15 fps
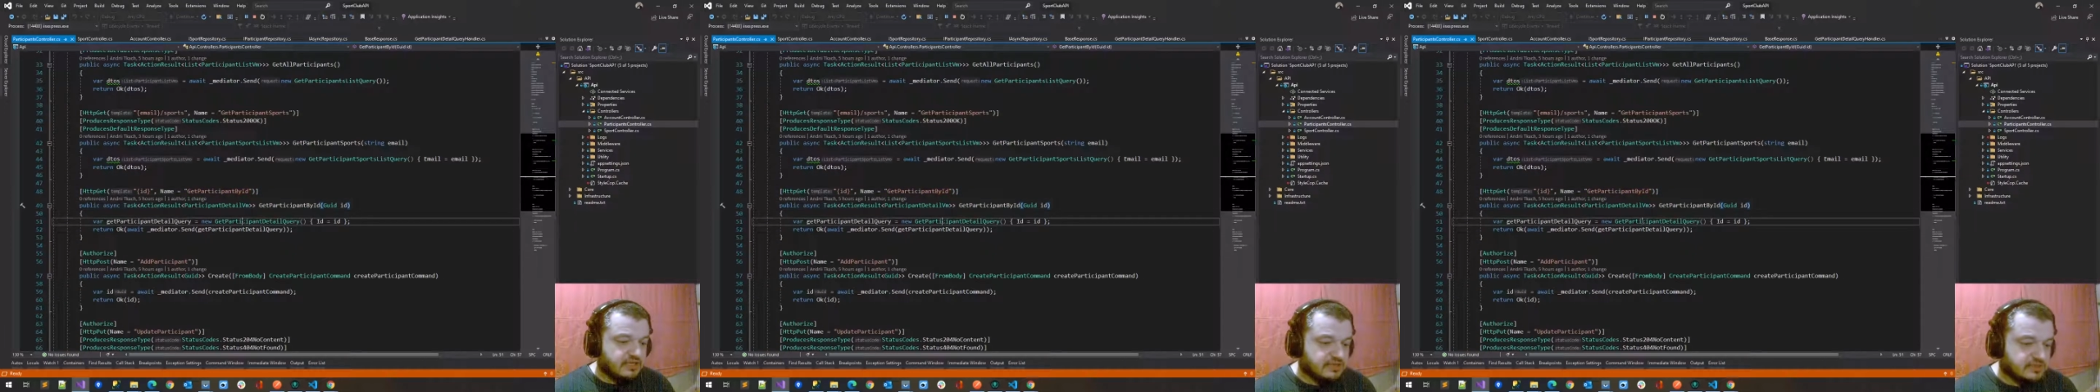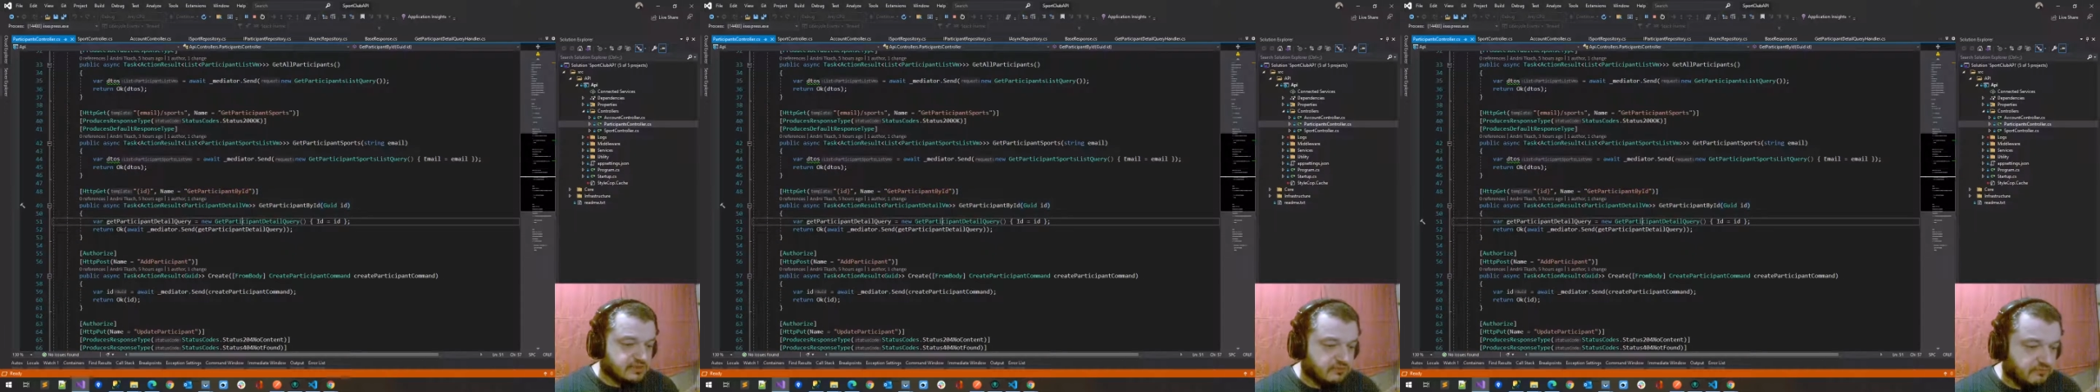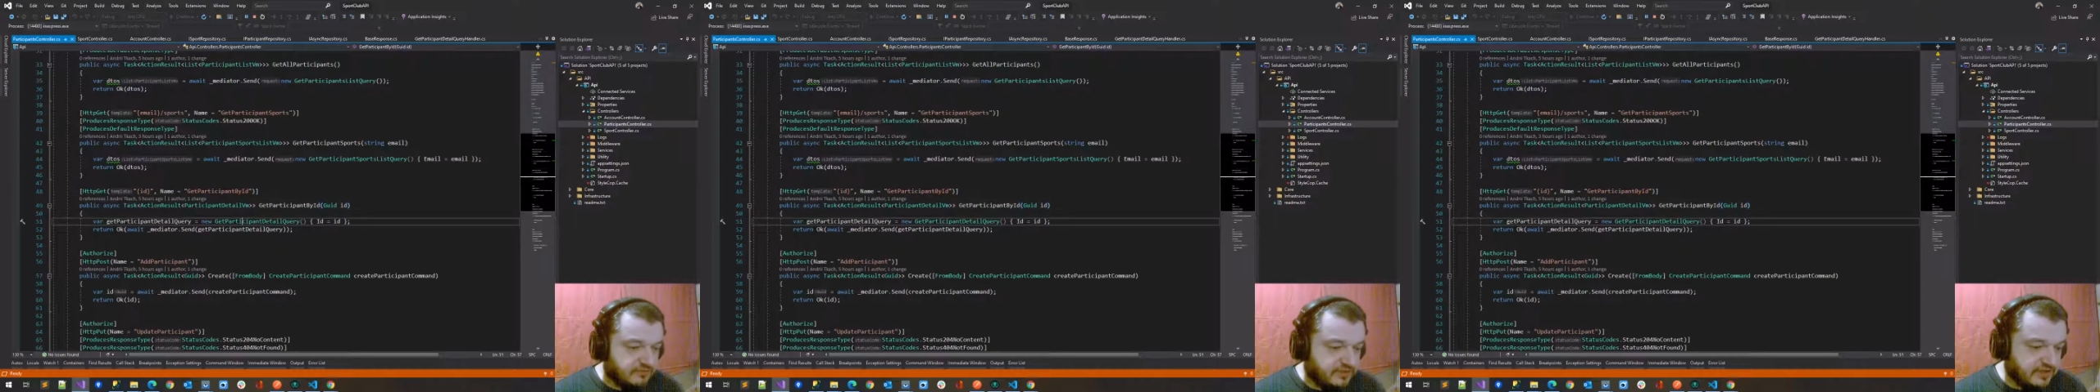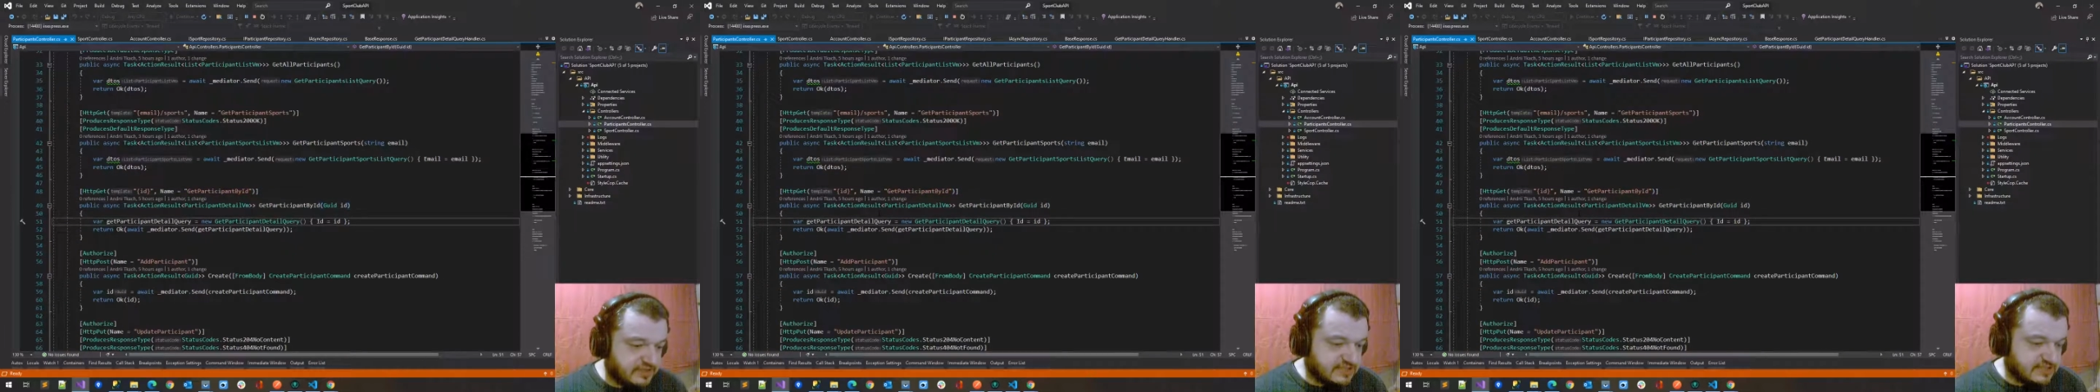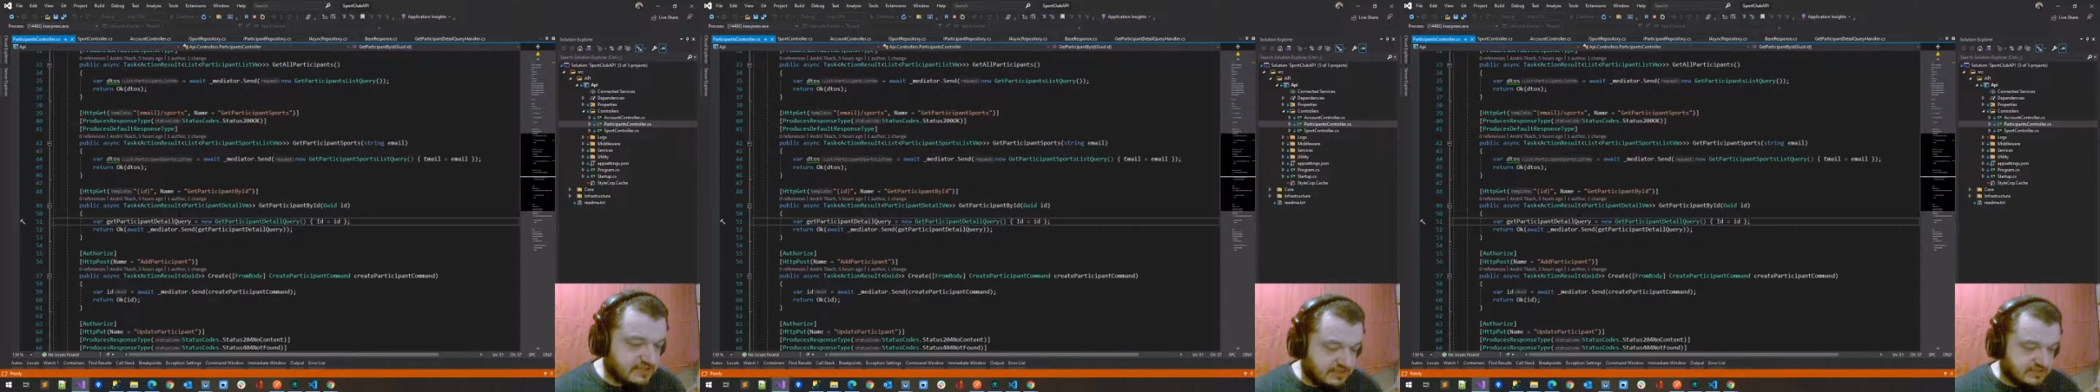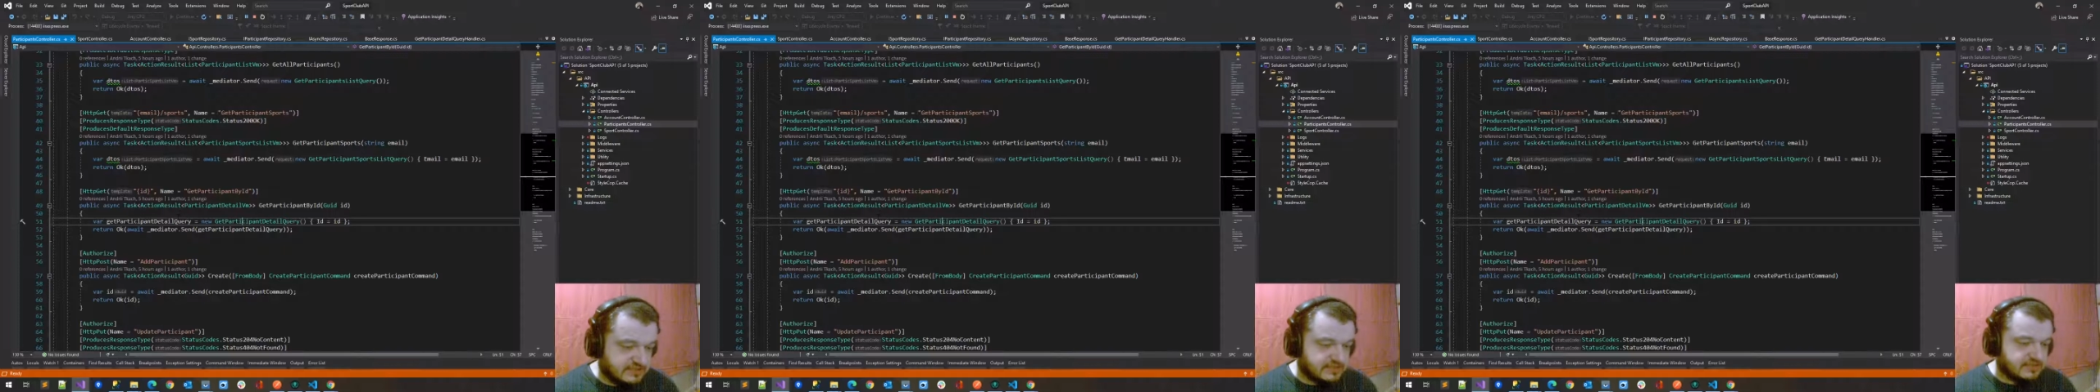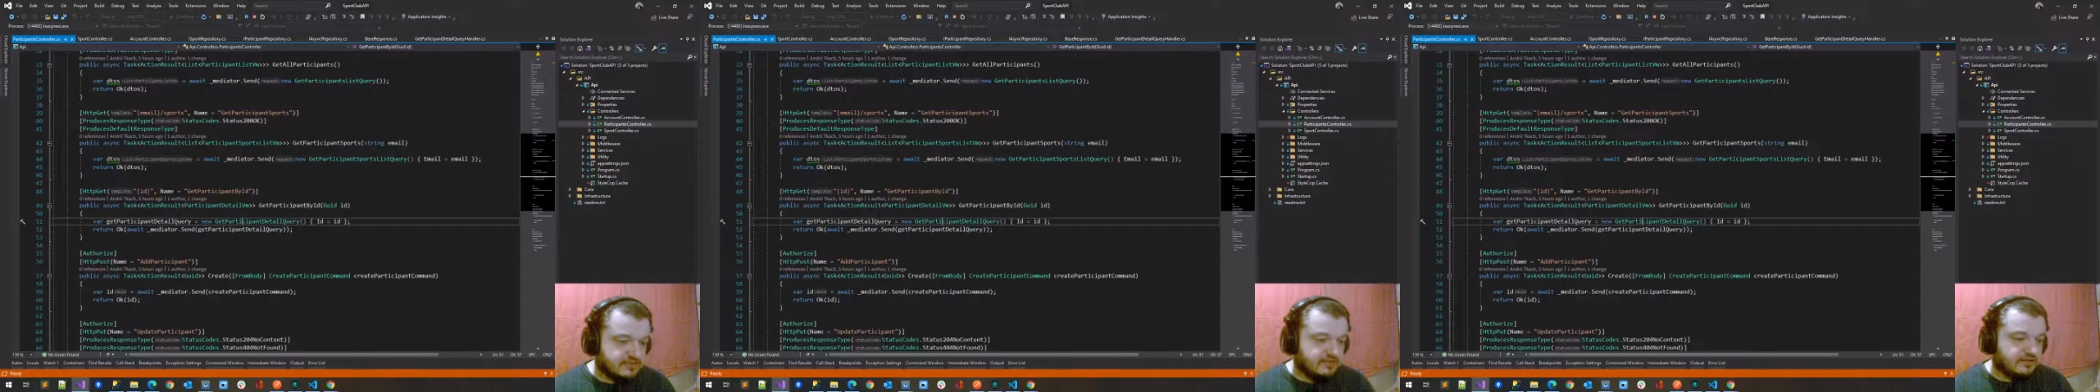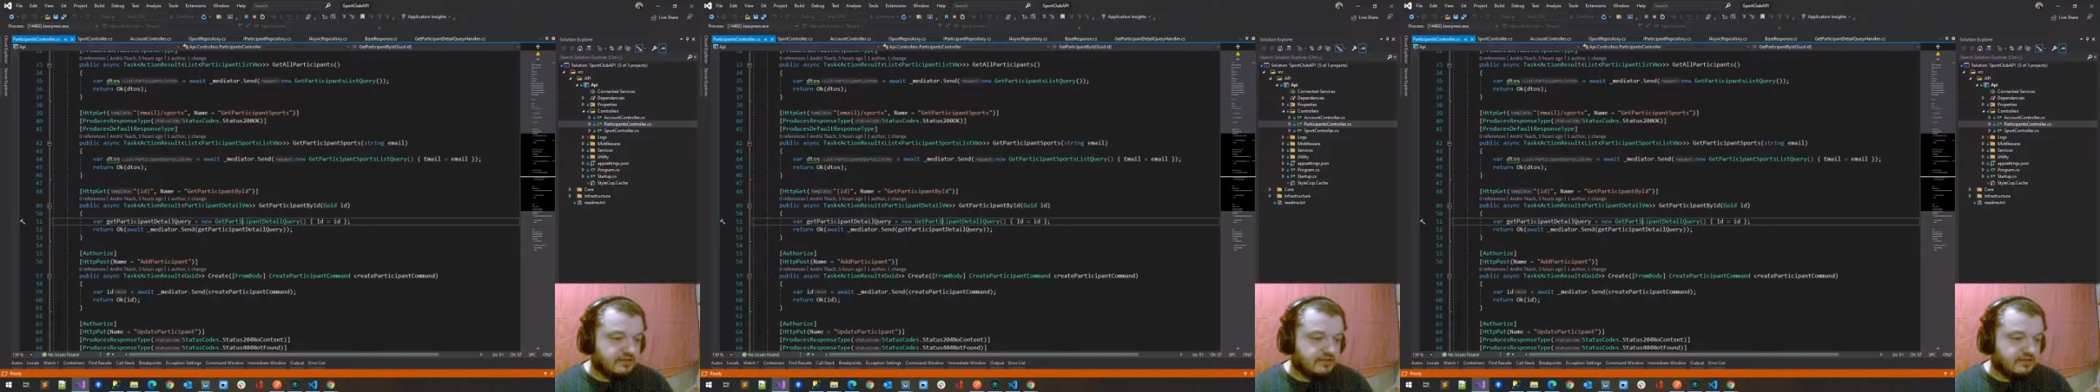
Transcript: So this is